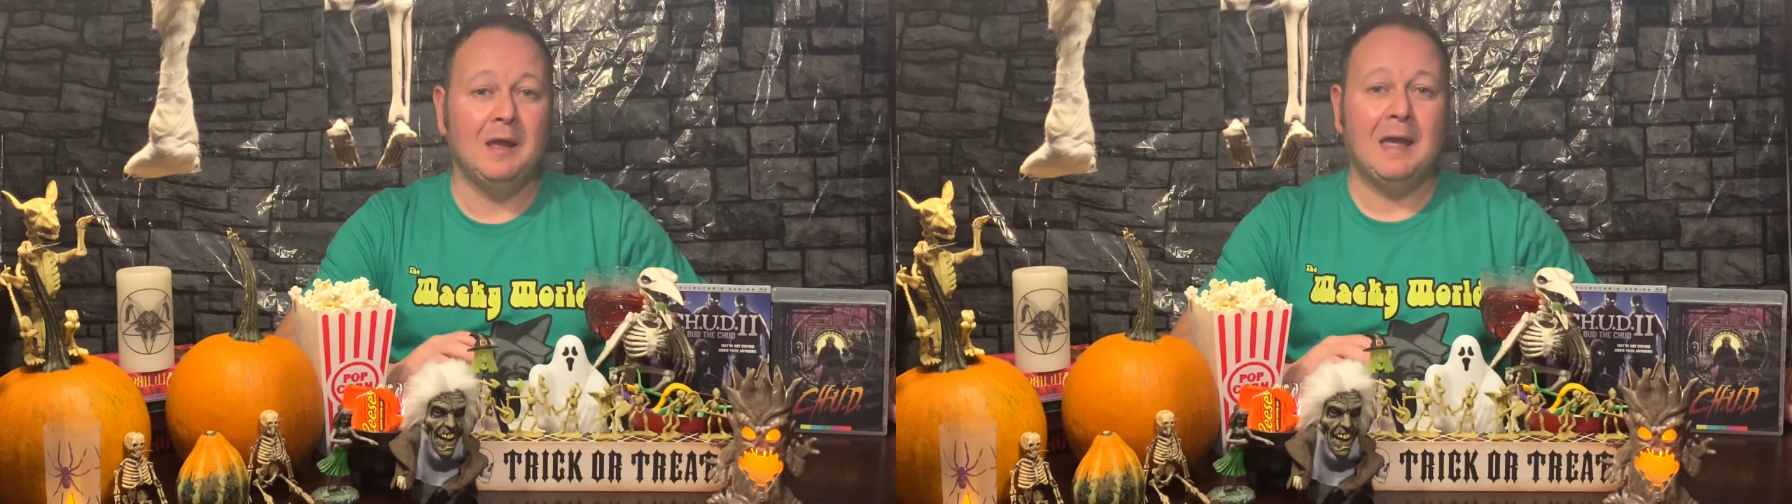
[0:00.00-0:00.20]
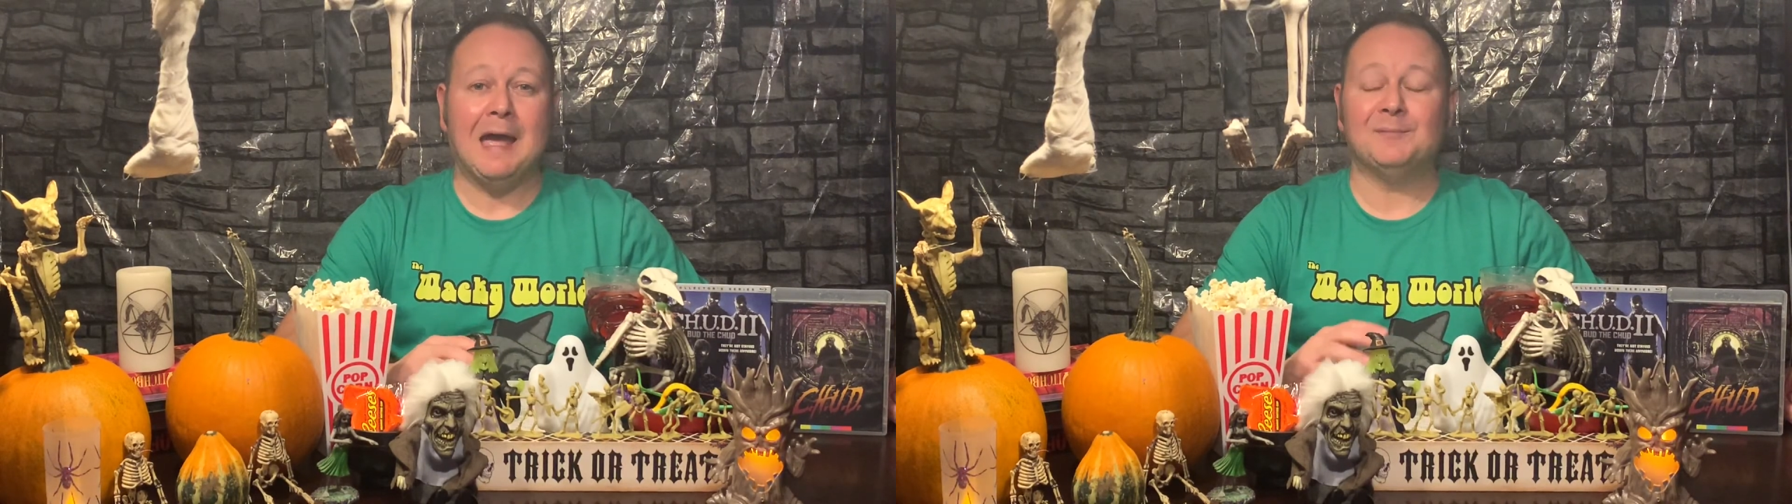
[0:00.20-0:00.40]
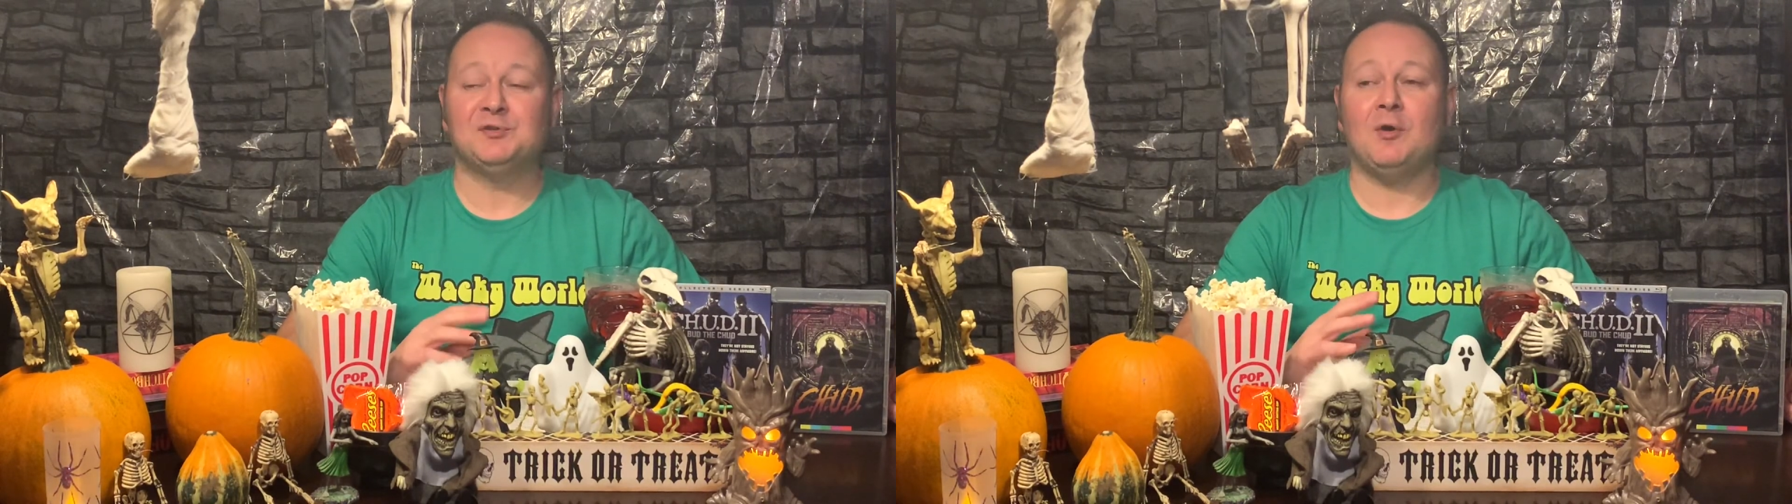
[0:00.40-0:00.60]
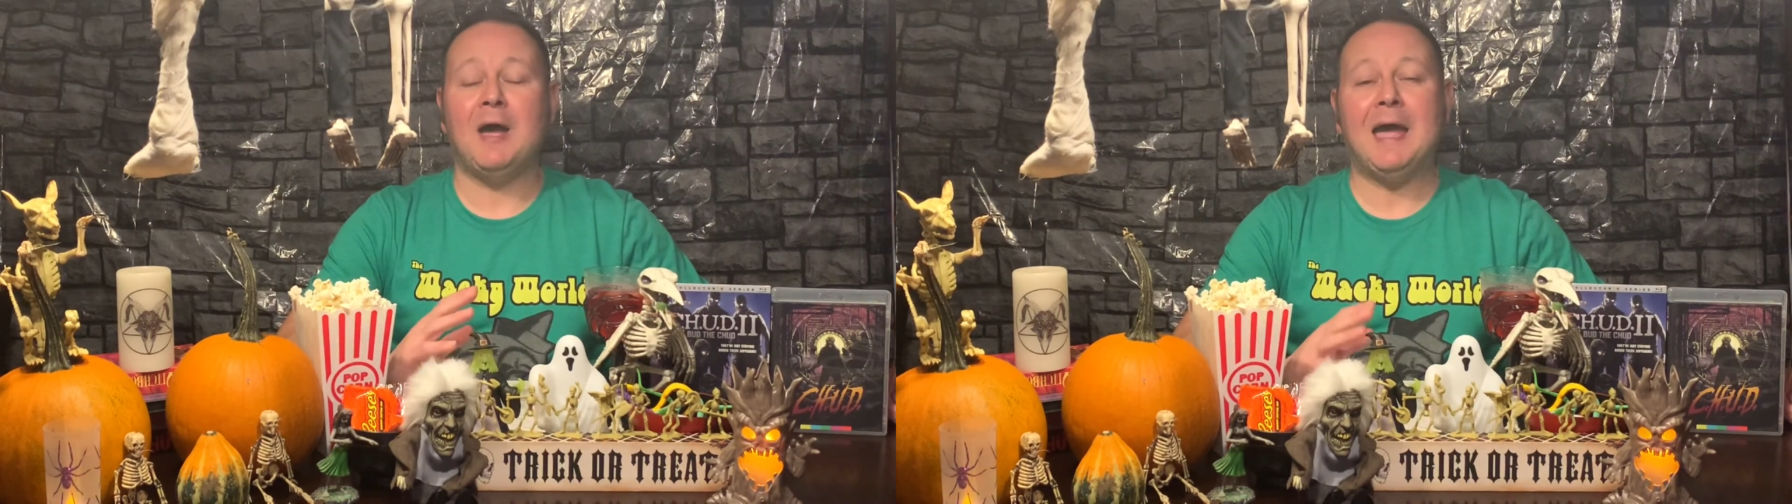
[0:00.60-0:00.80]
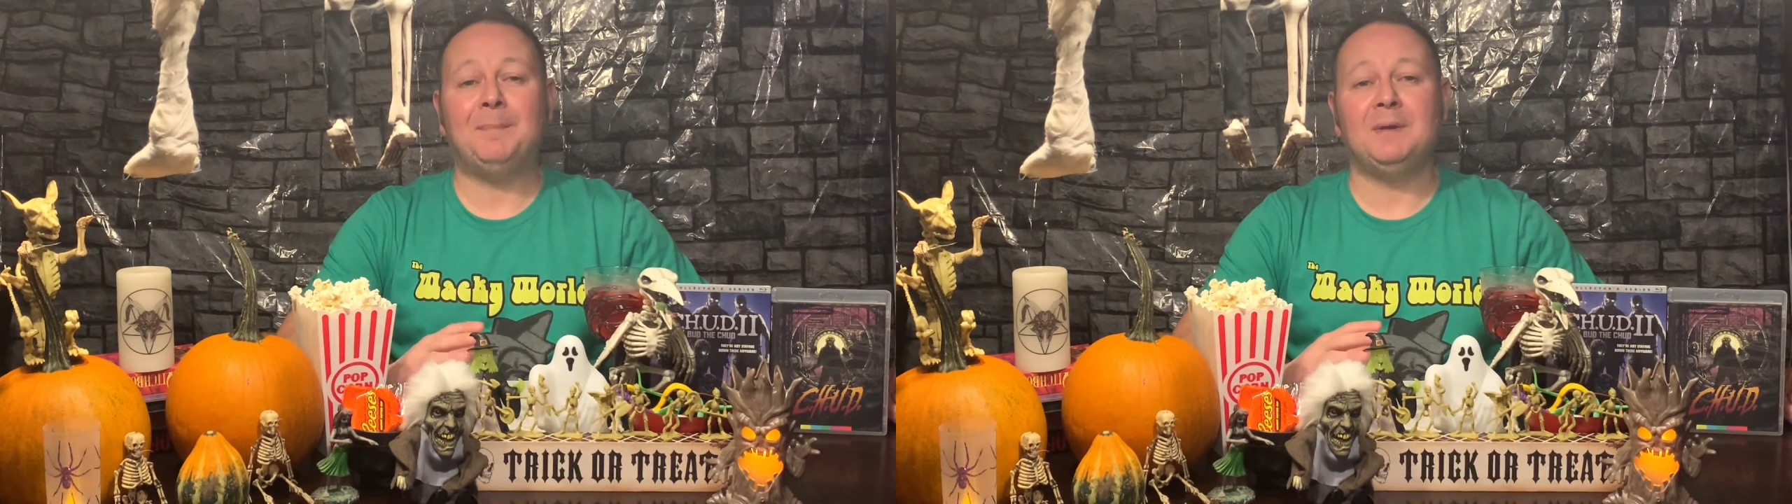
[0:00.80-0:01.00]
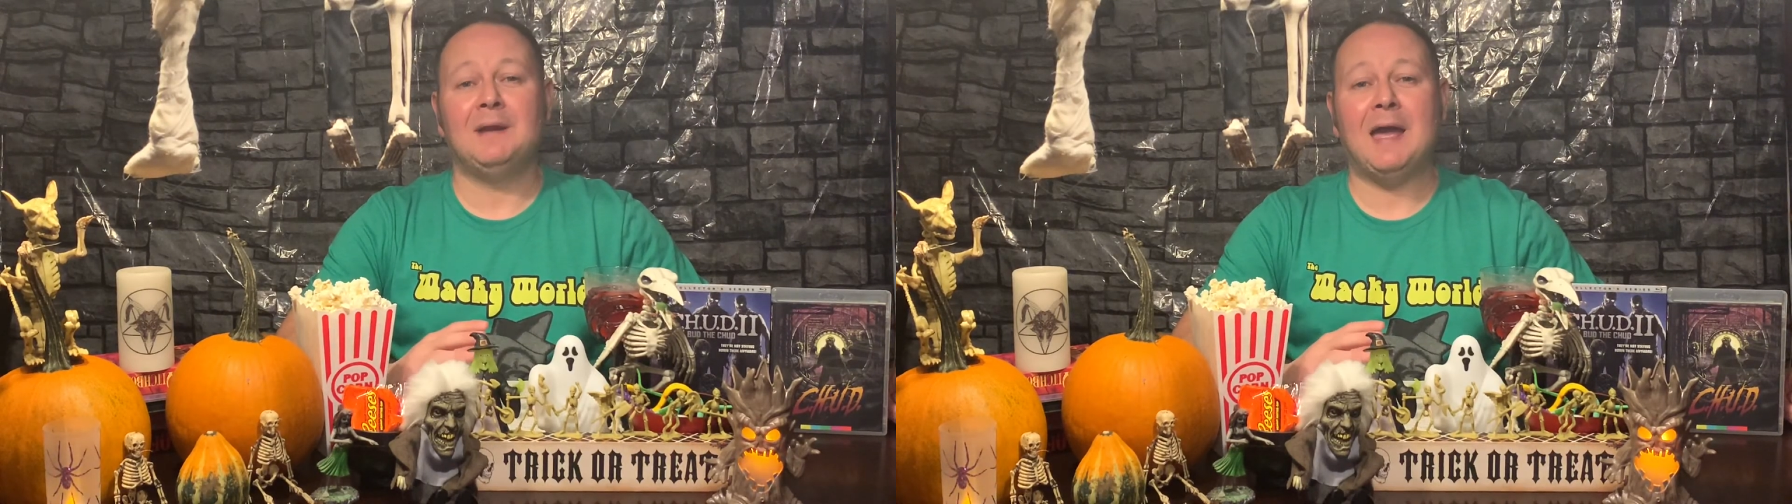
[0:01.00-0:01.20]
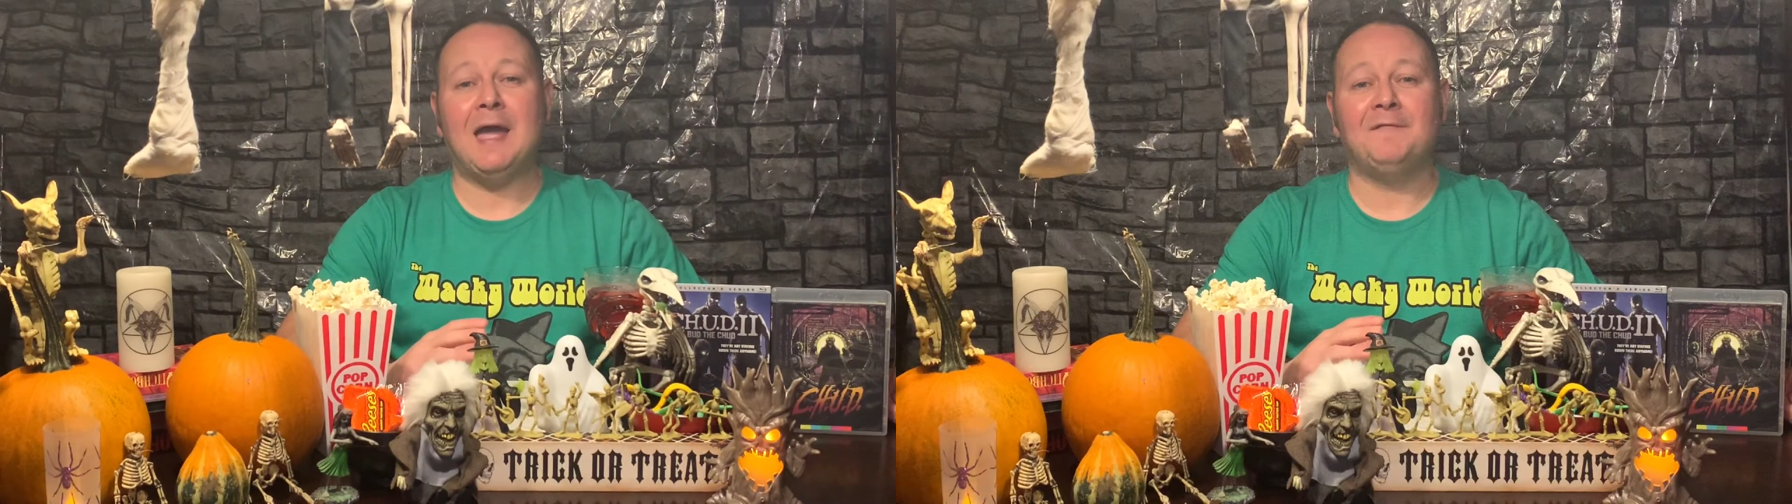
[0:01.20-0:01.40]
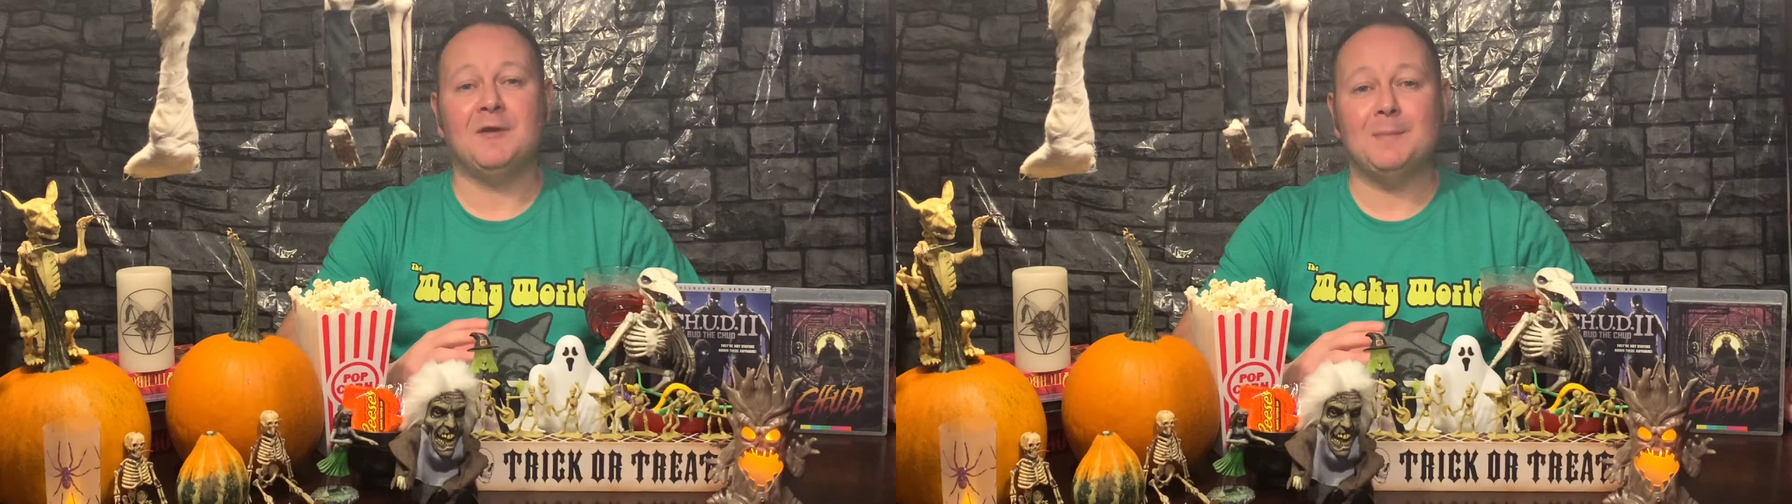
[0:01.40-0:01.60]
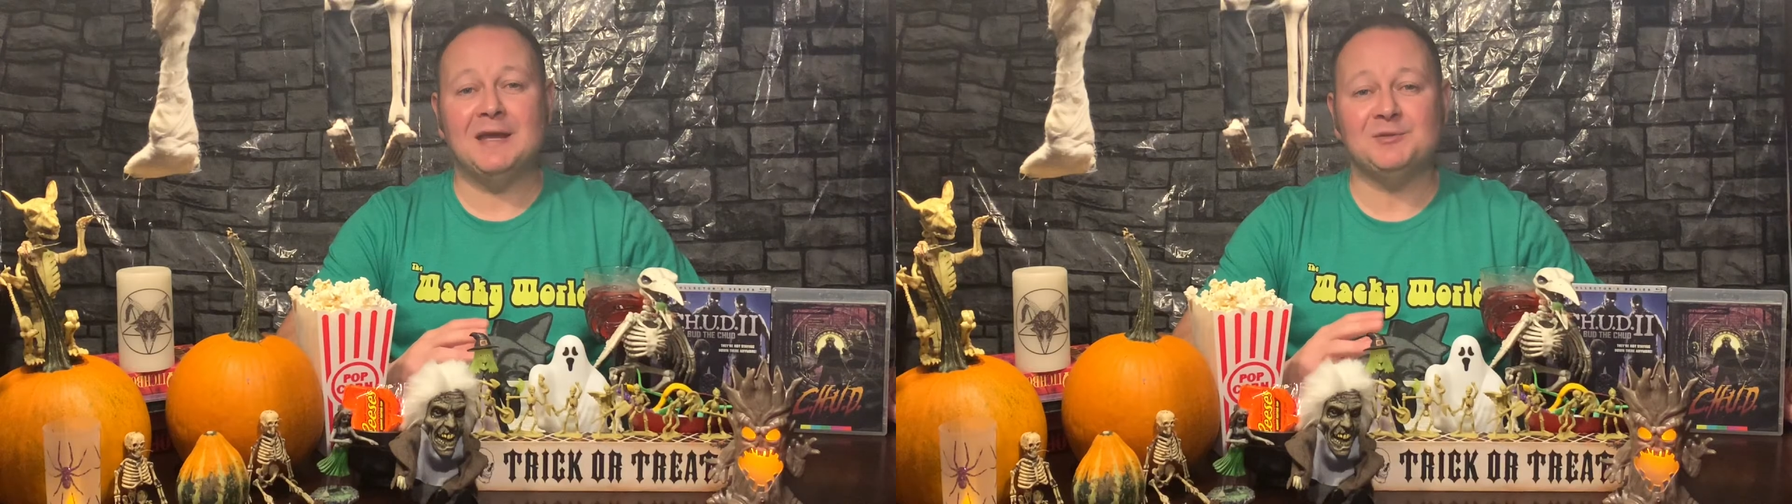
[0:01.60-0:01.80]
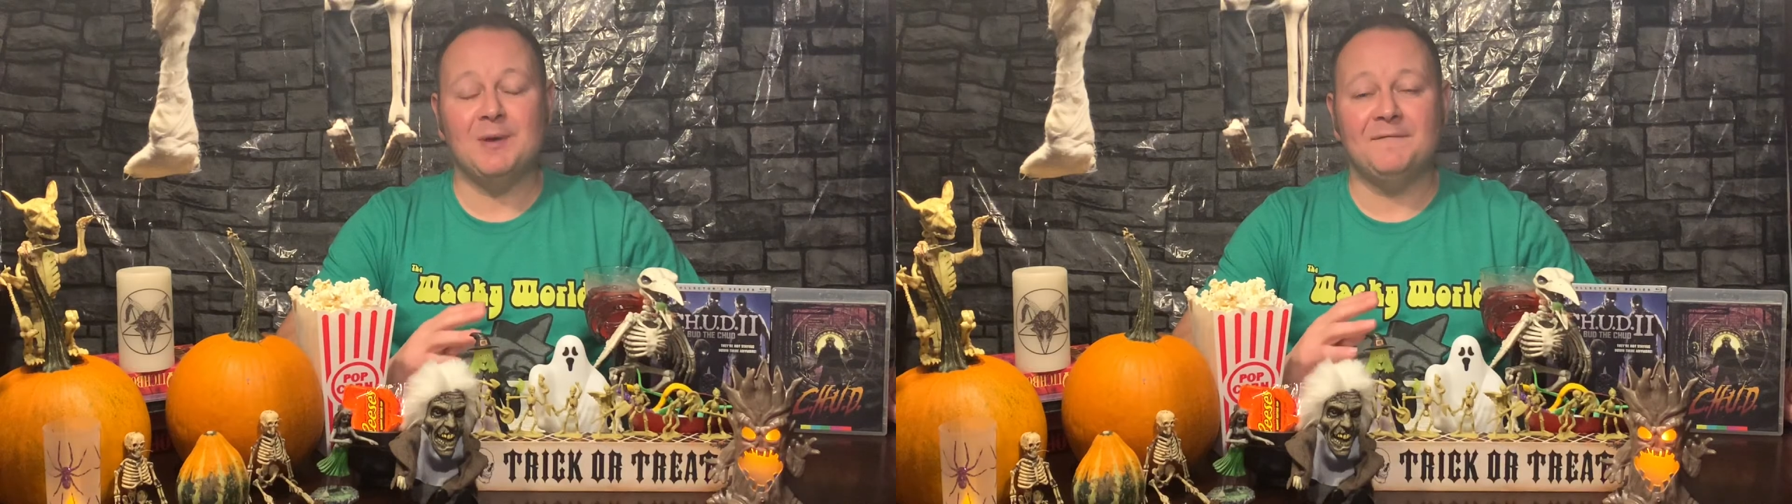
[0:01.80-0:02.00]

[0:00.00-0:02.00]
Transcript: I'm so happy to have him as my